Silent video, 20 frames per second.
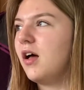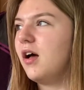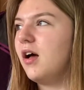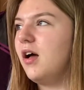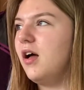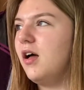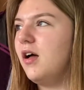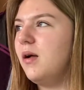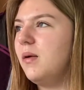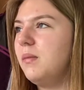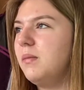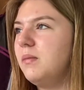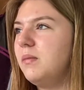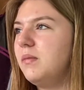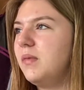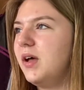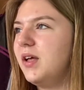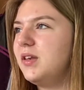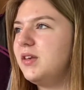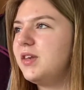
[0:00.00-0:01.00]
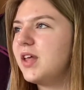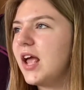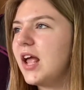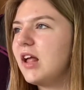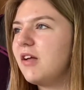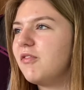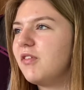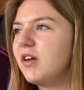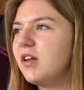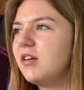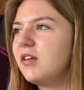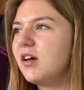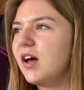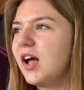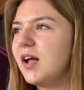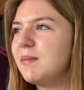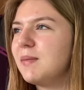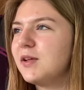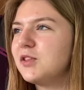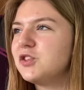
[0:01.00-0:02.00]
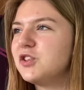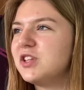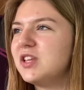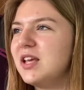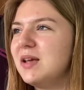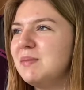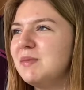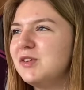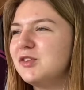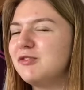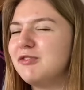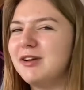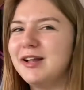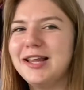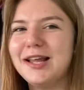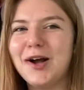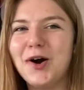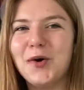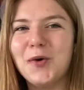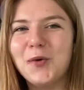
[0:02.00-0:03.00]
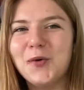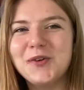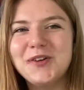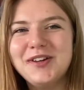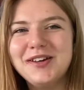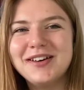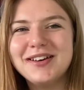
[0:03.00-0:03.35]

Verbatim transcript: Um, and David, I imagined him as really old.